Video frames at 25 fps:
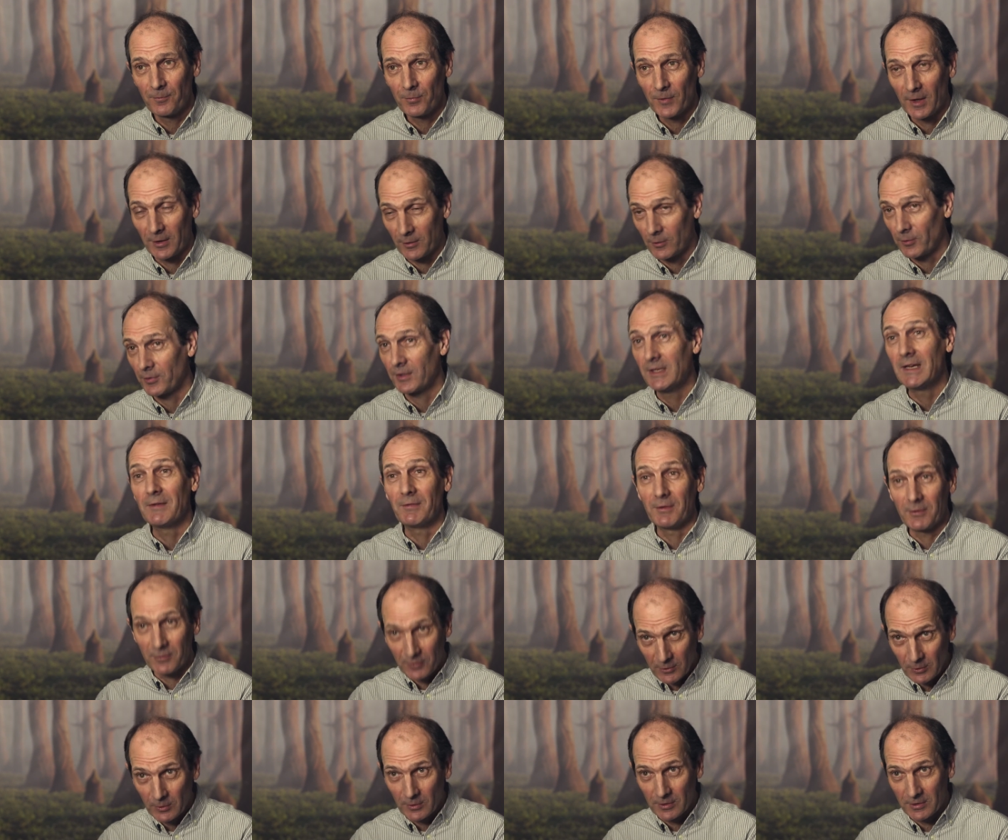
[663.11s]
And of course, you never
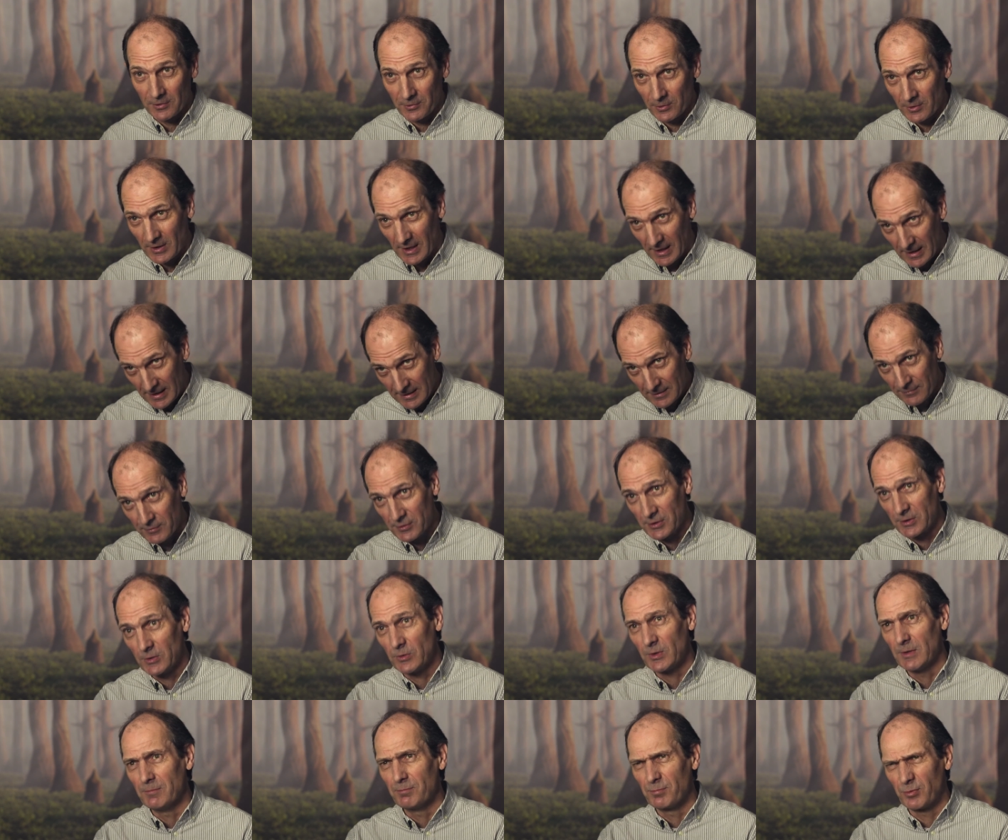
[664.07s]
do because you kind of
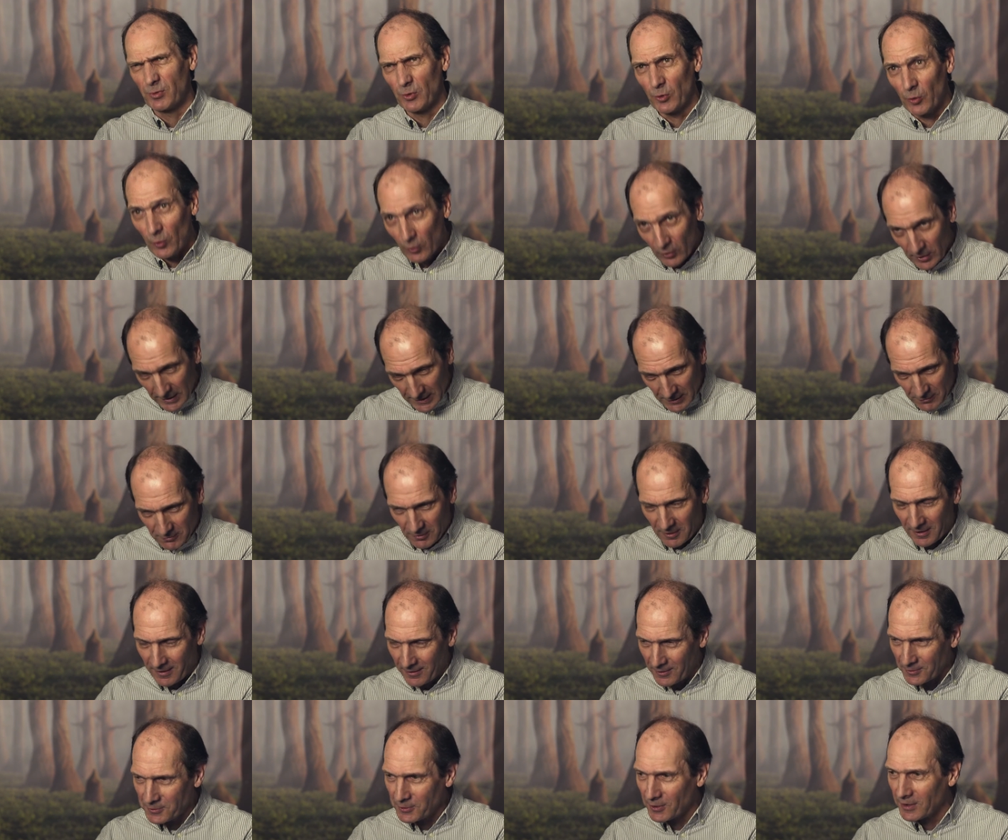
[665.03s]
shoot it broadly
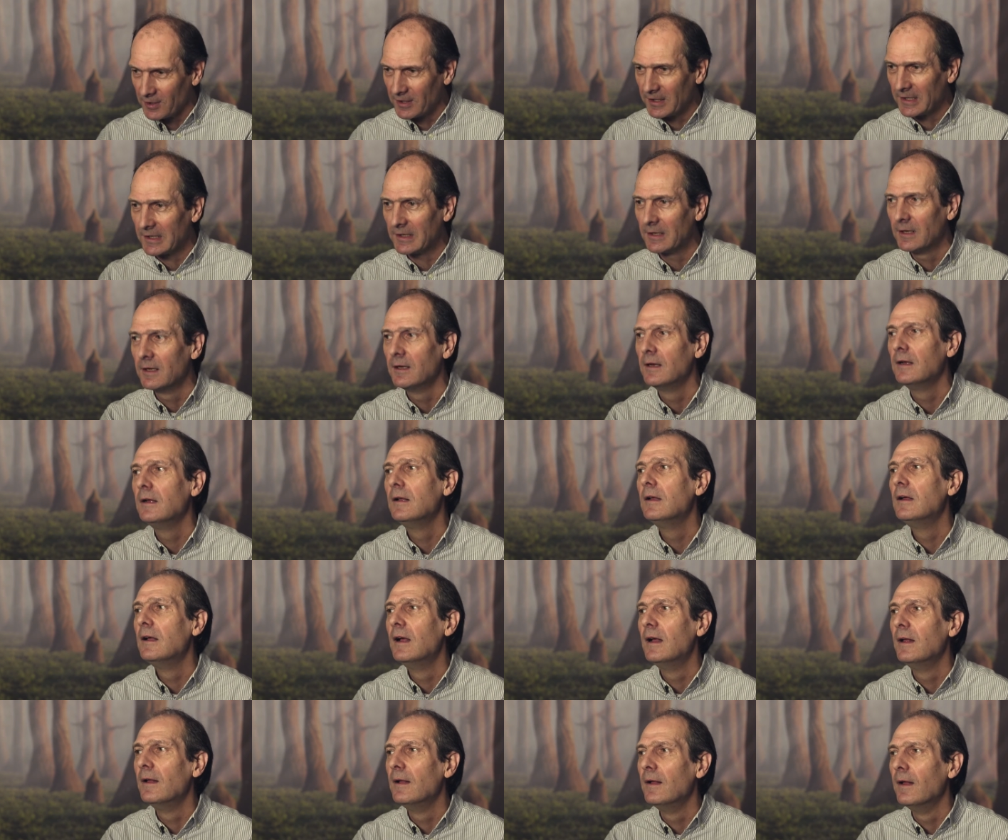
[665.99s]
chronologically
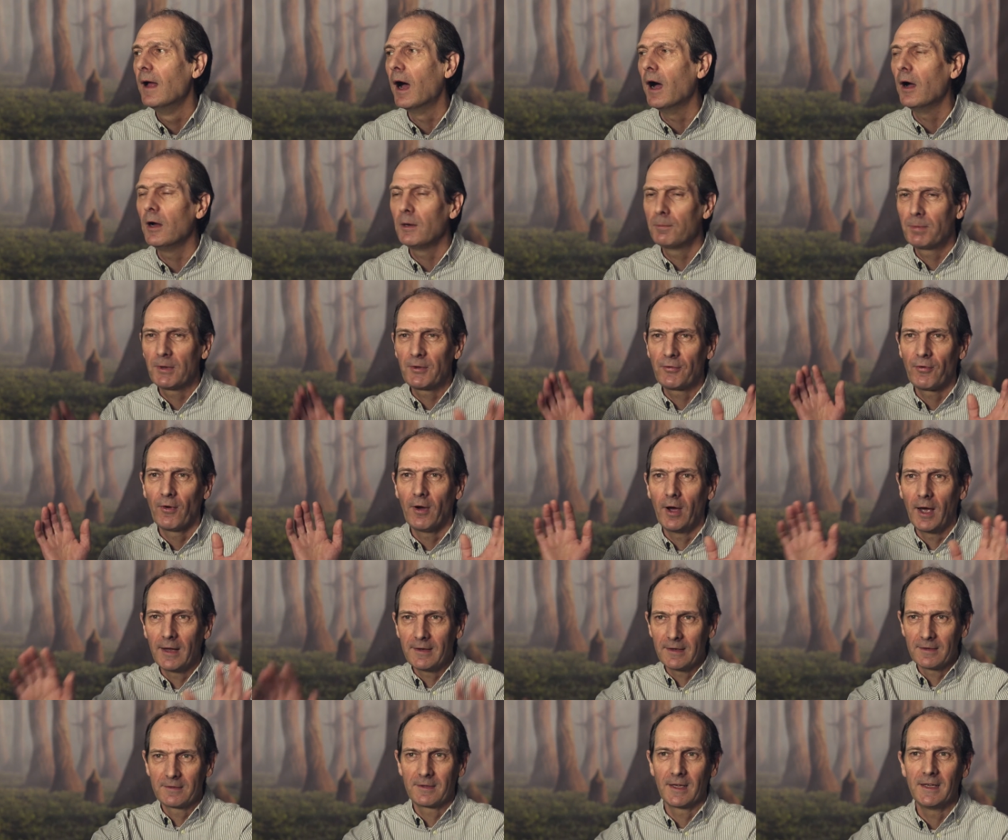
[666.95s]
oh, it'd be
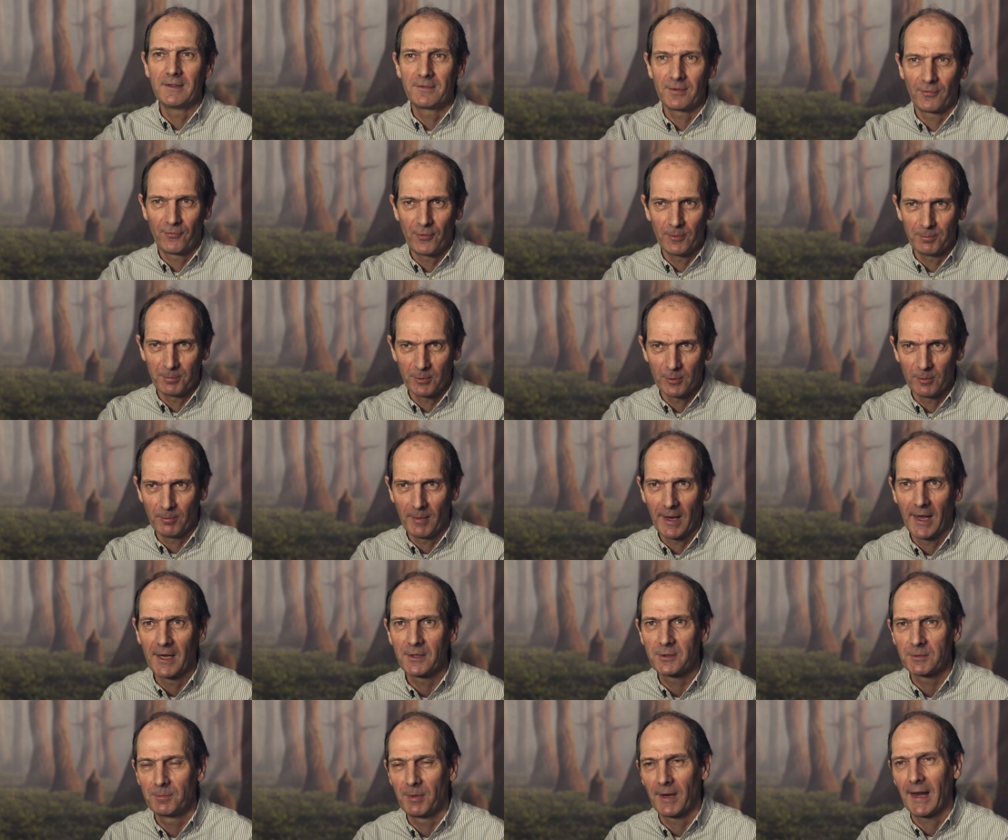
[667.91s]
fine, it's, it's a football
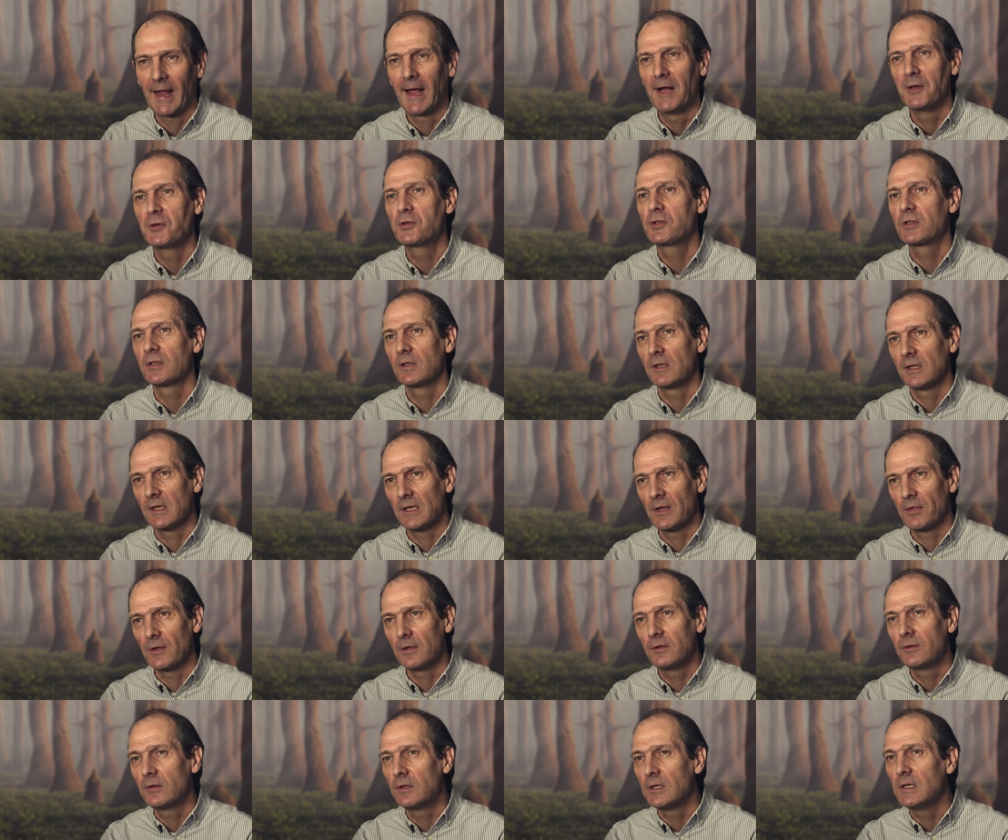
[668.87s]
match. But actually,
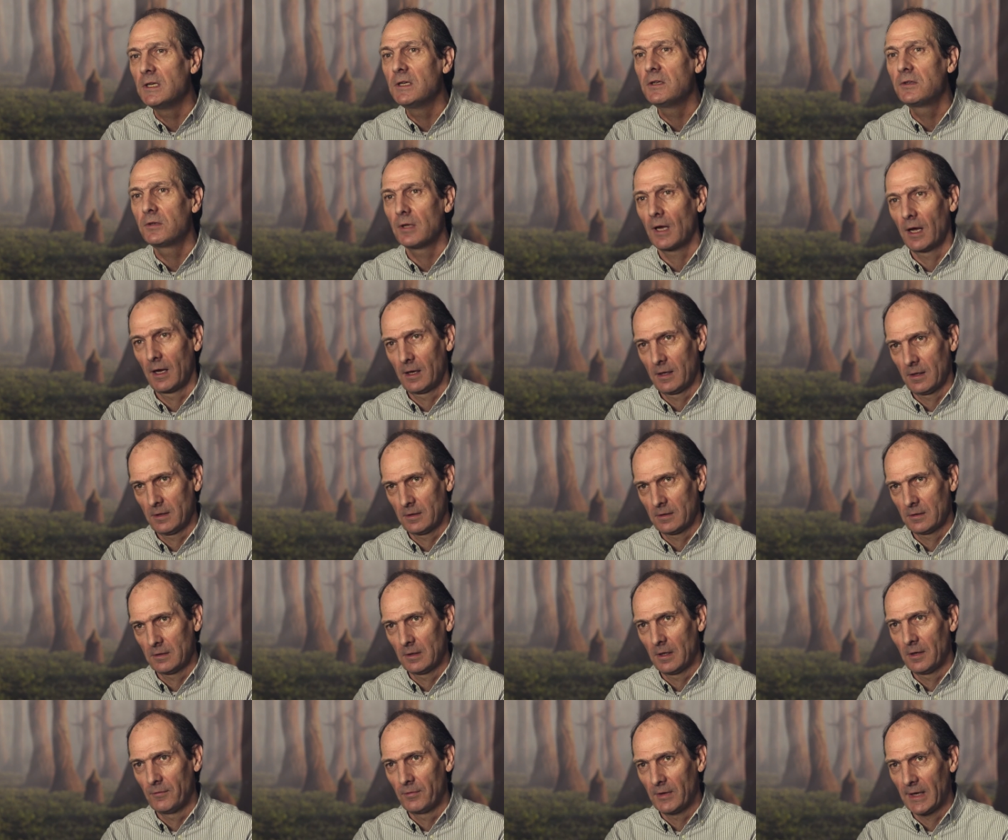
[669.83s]
the
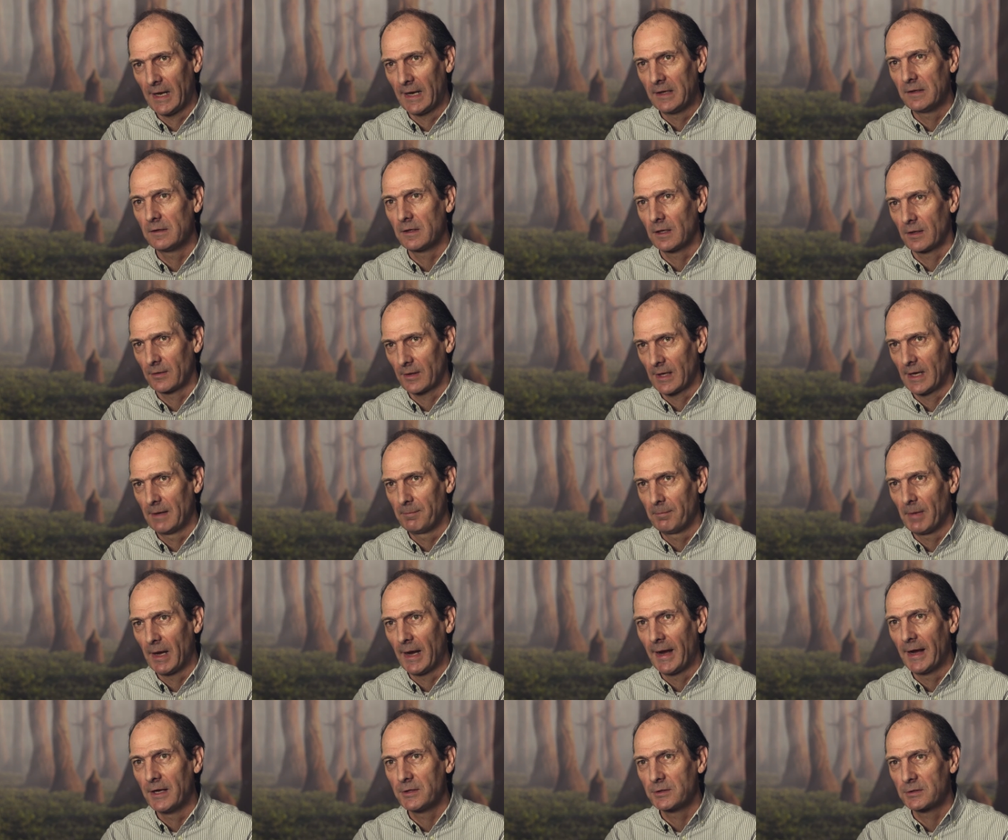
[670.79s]
detail of landing that
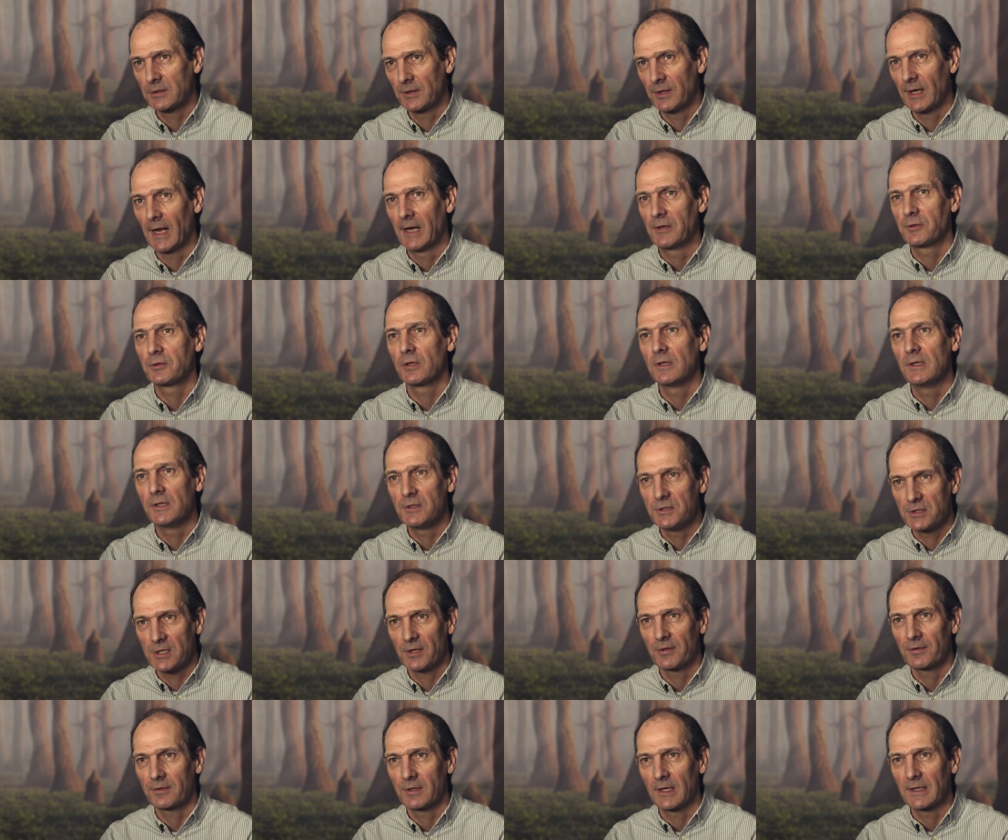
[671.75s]
match, the actual
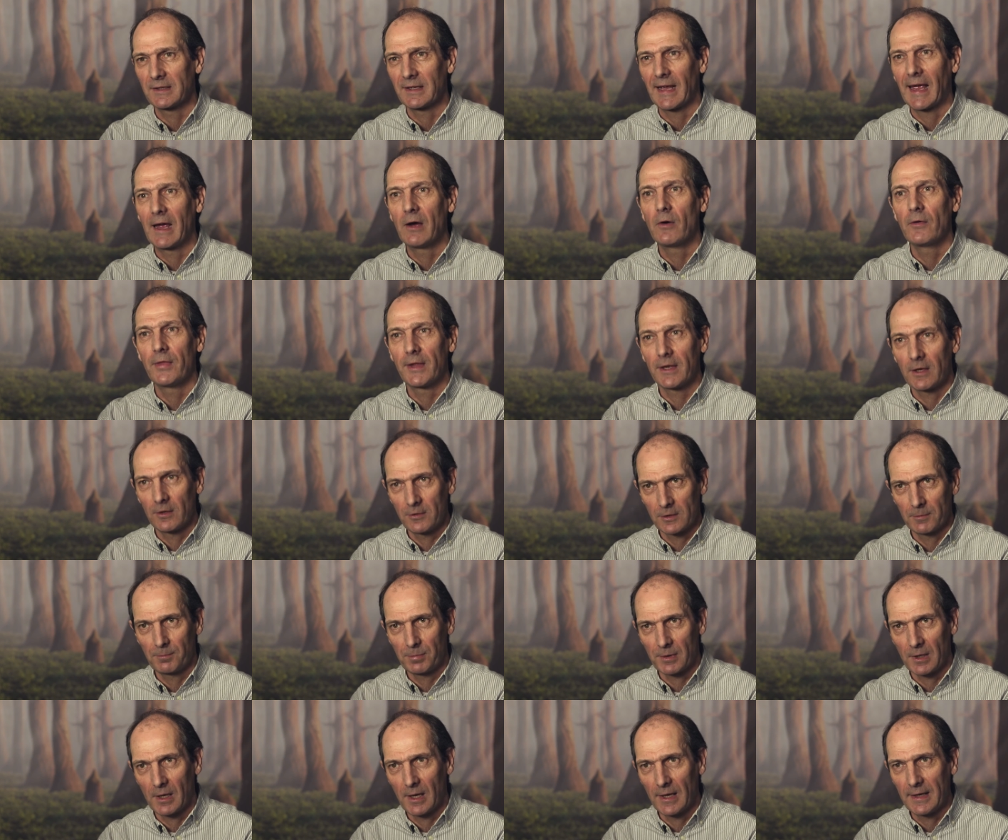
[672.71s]
logistics, how are they going to
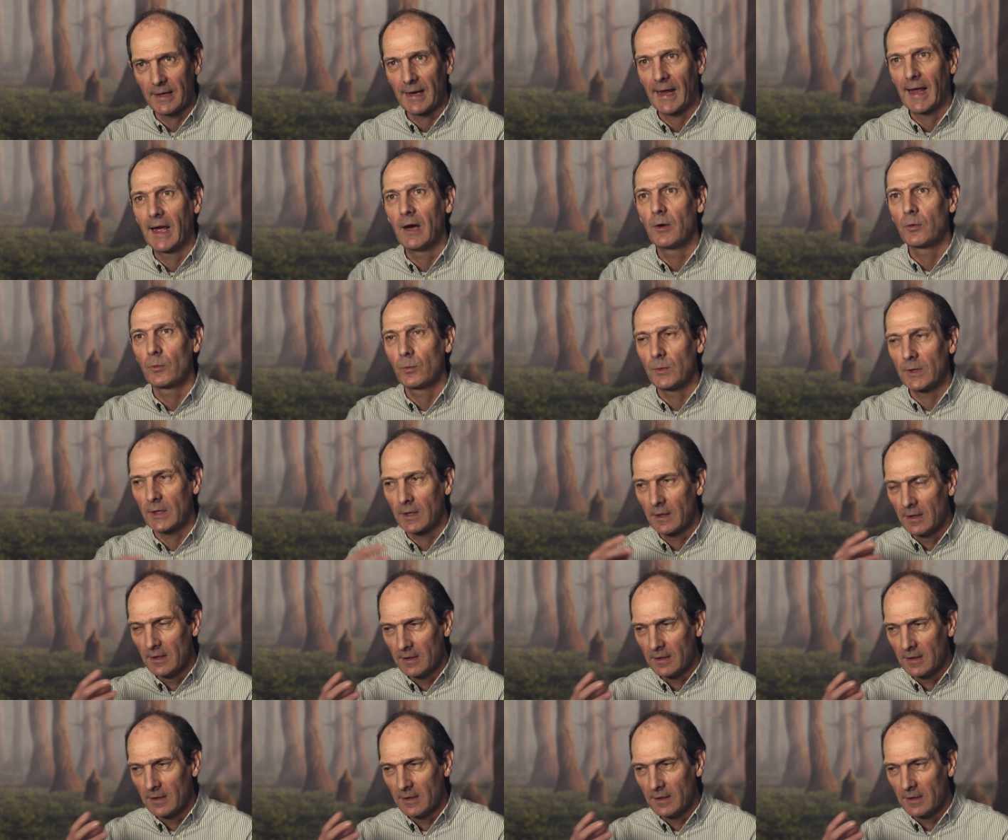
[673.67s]
play, and how do we